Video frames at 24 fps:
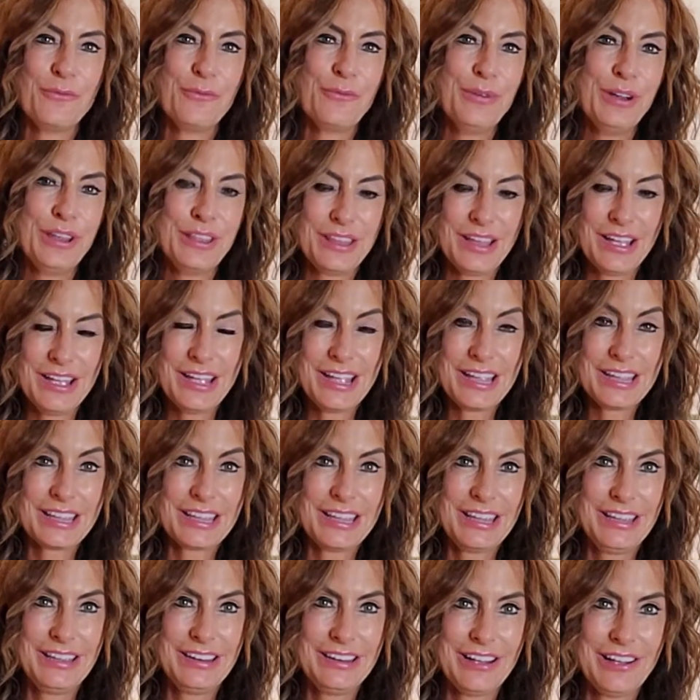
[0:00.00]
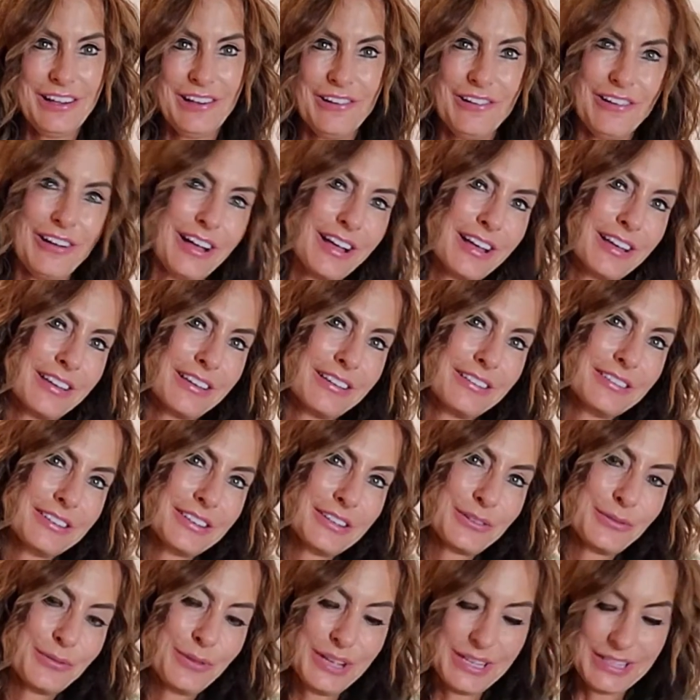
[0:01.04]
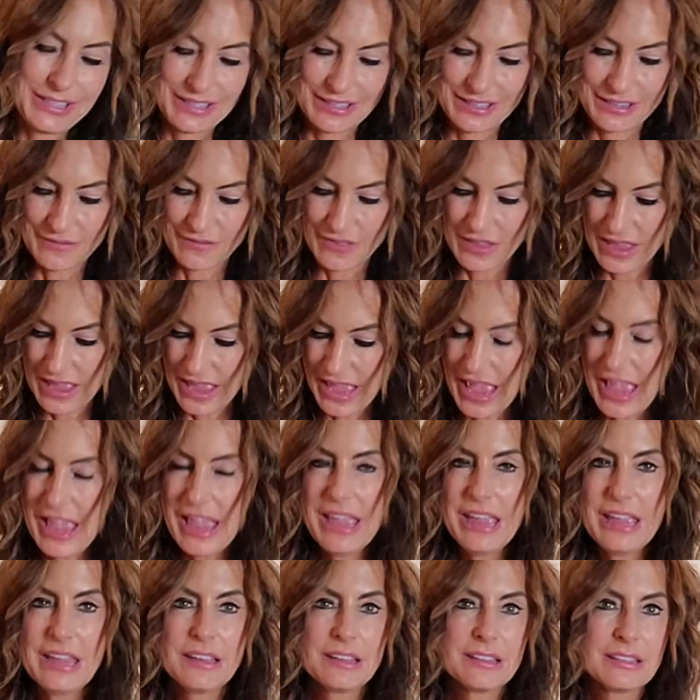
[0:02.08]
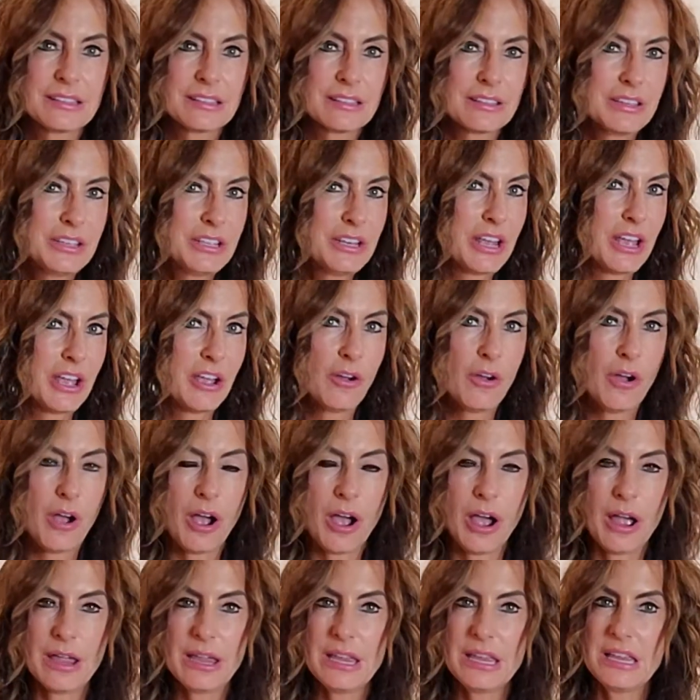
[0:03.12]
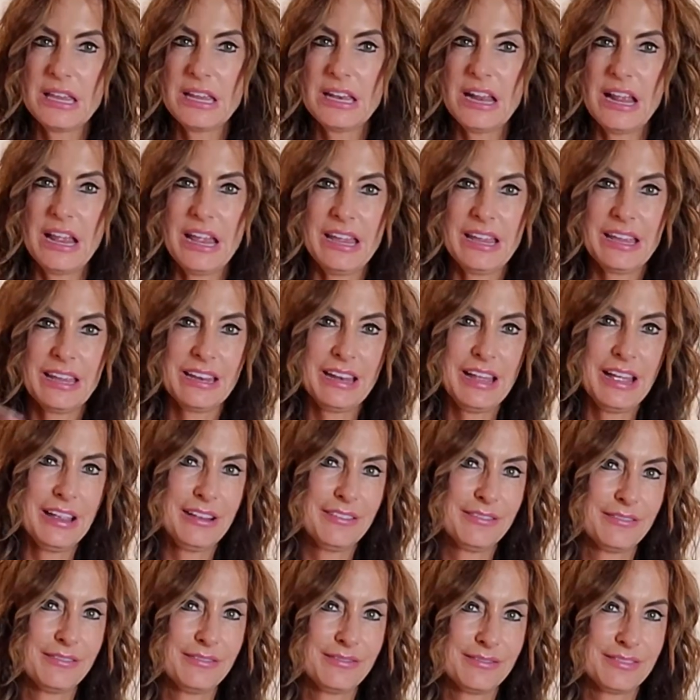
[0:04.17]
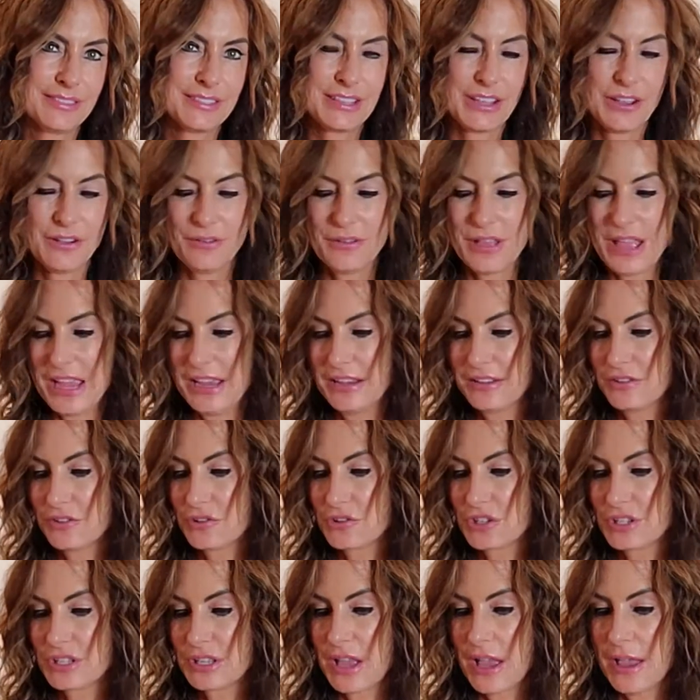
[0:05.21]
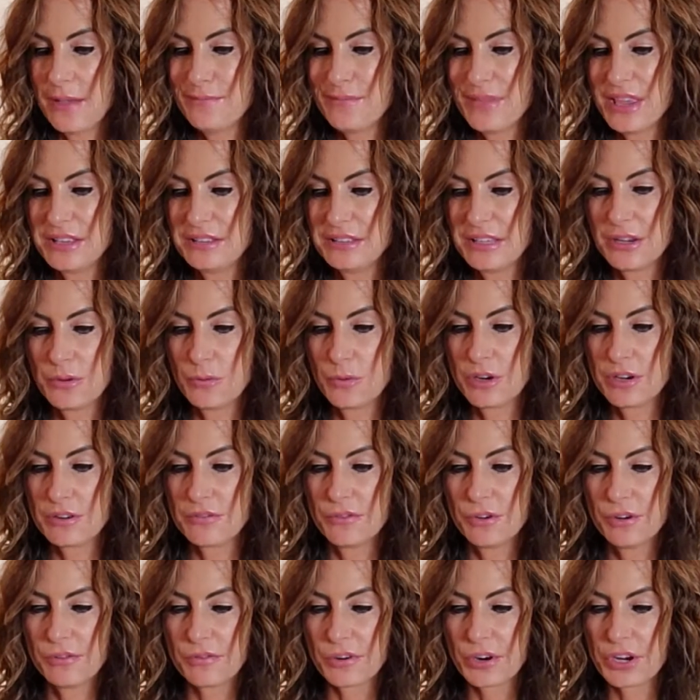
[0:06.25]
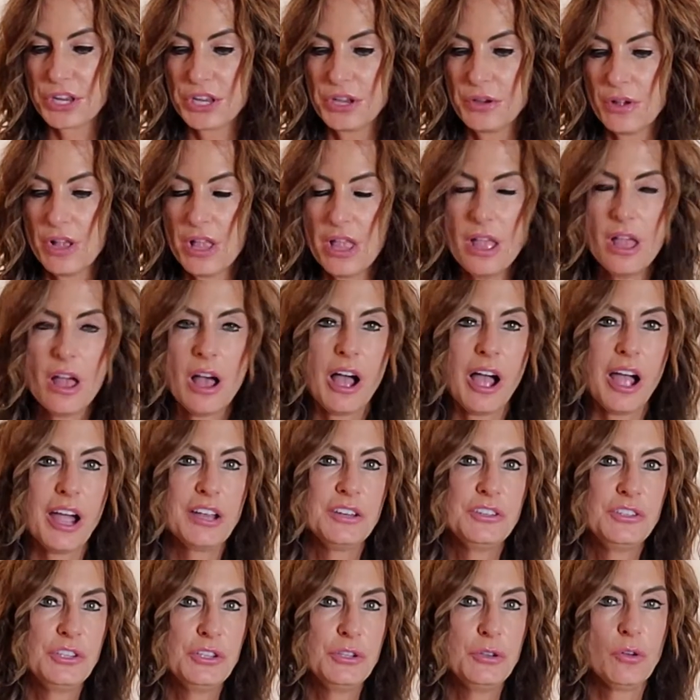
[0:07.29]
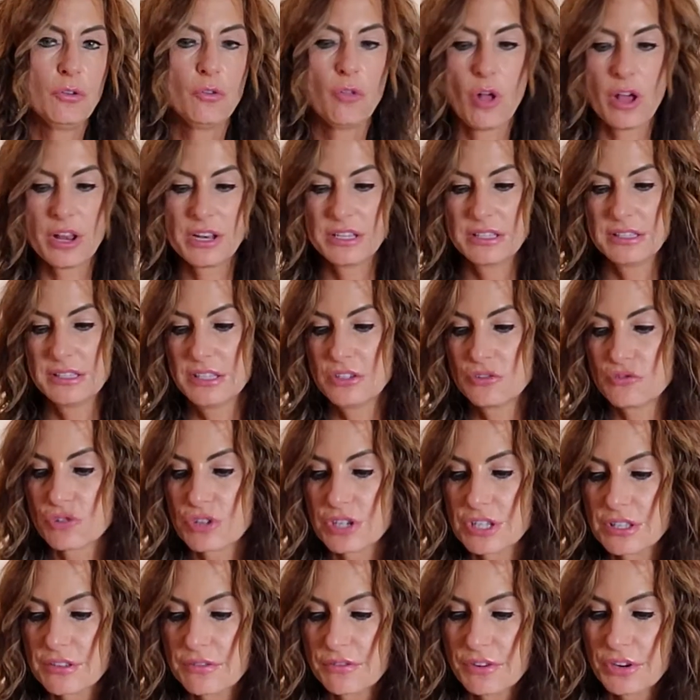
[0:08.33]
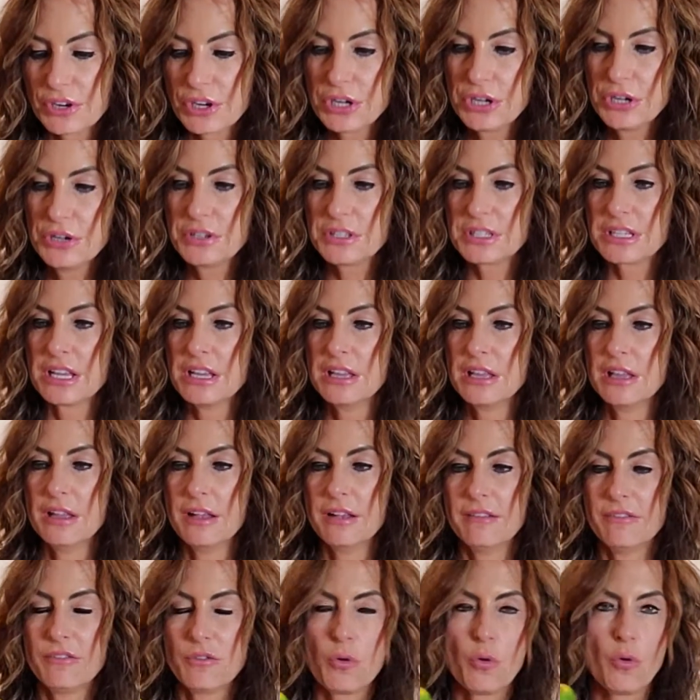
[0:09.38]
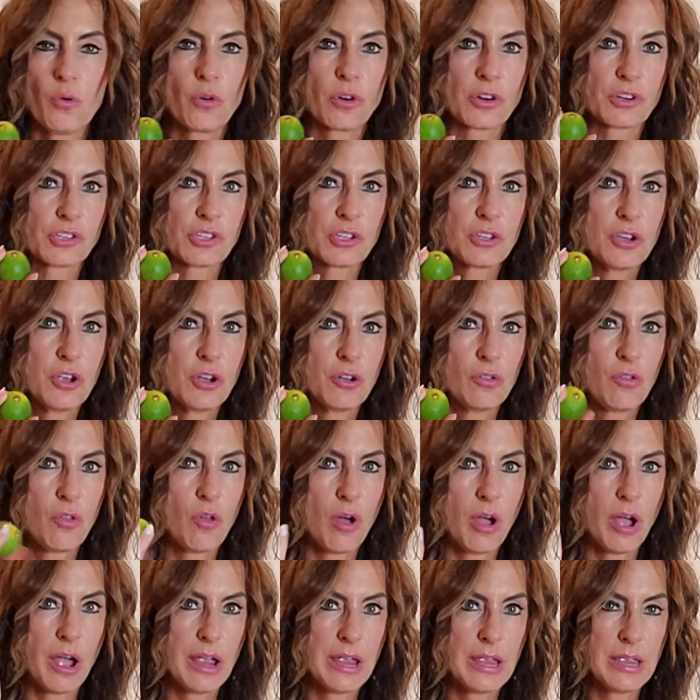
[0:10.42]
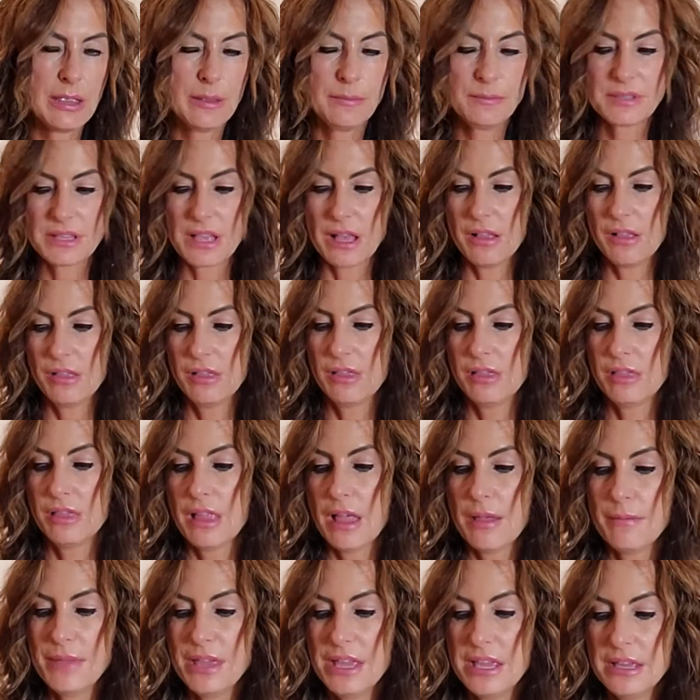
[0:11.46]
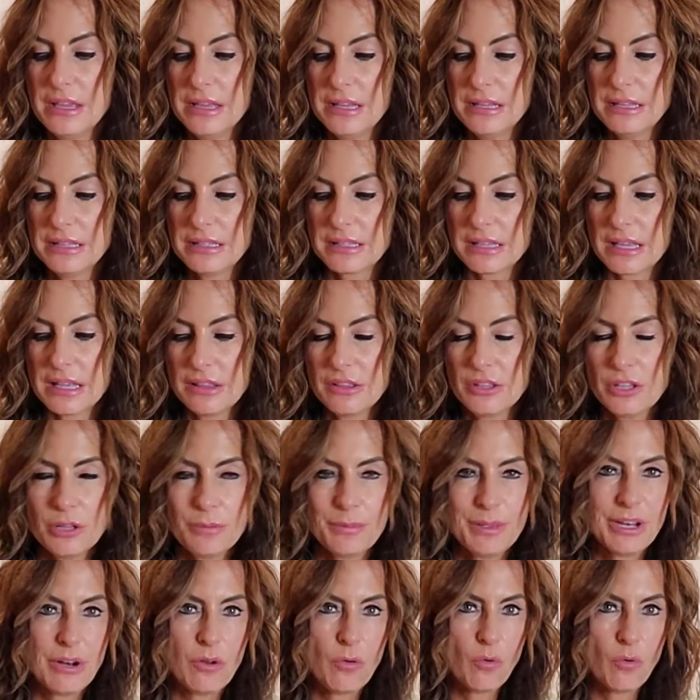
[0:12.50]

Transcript: with a keto twist. Eggs, you know, I eat an egg a day. So eggs are just amazing, wonderful for you. I do a lot of citrus fruit, of course, you know, limes, lemons, a little bit